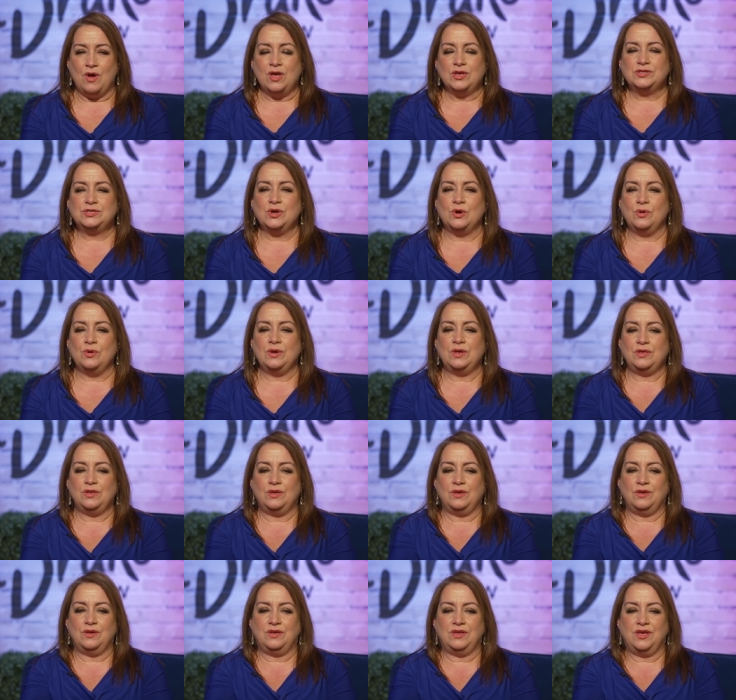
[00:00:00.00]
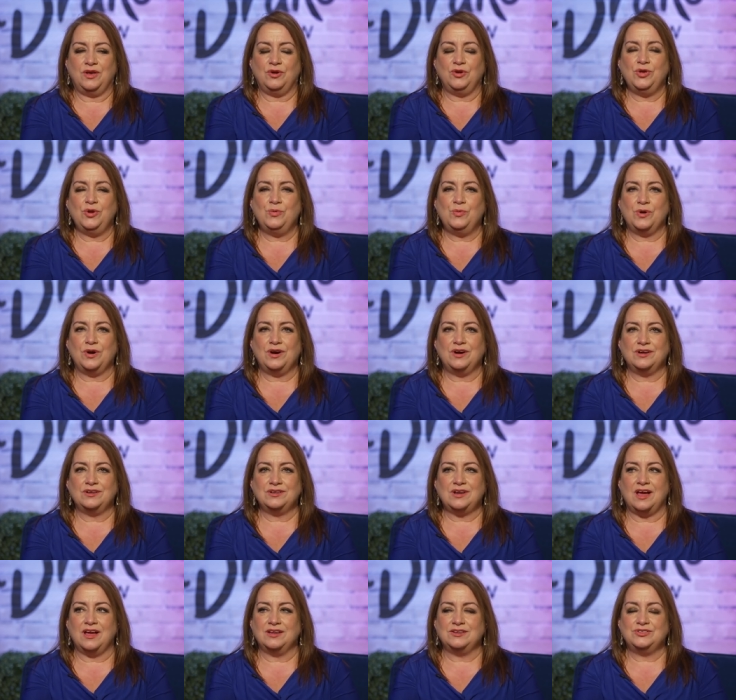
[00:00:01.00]
So here you were
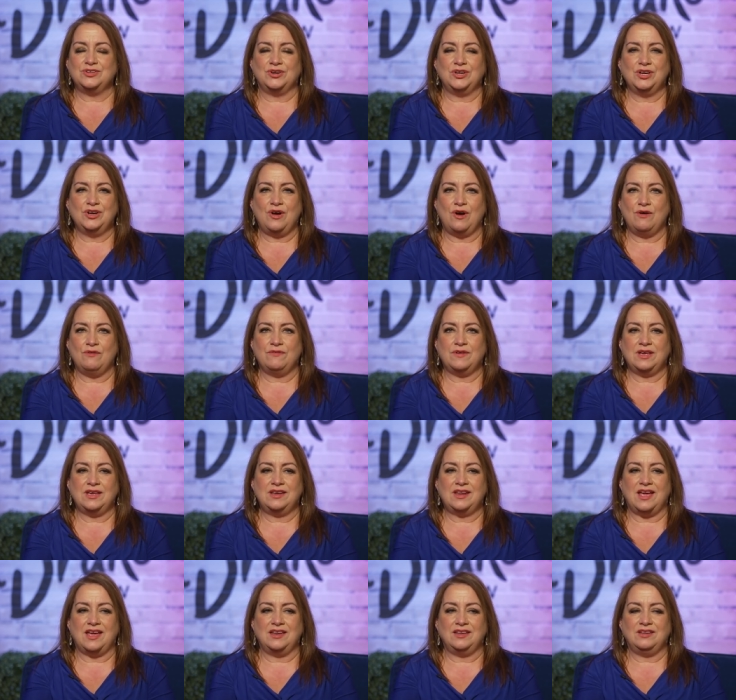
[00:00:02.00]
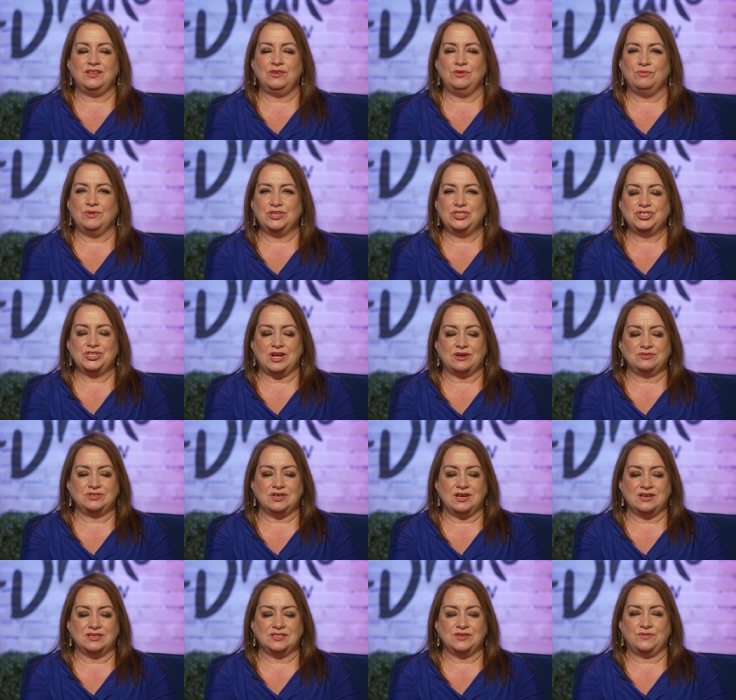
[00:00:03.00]
uh, during COVID and you reached out to
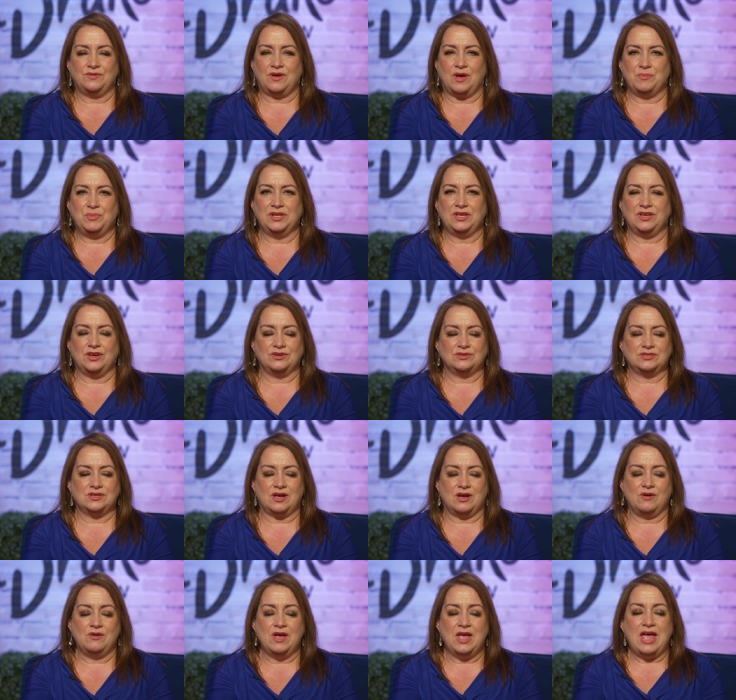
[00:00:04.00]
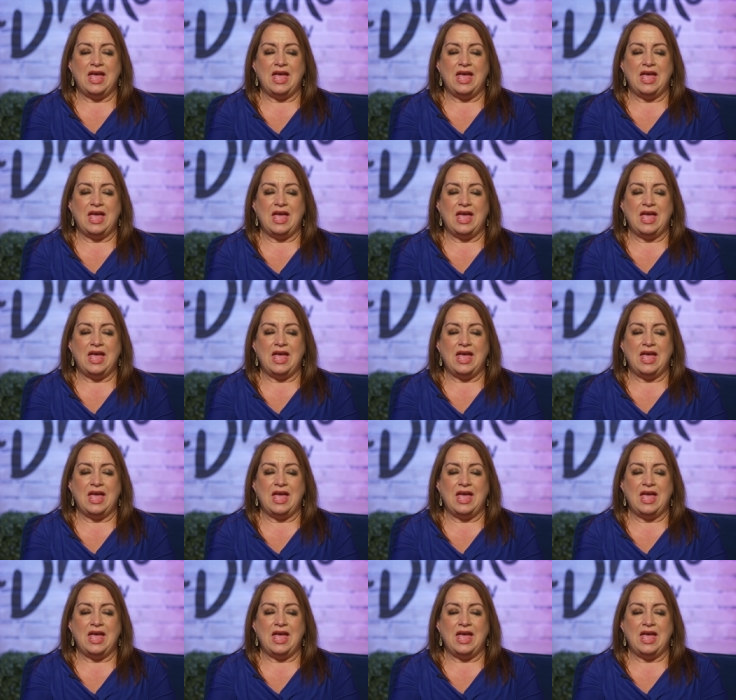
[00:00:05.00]
us a couple of years ago.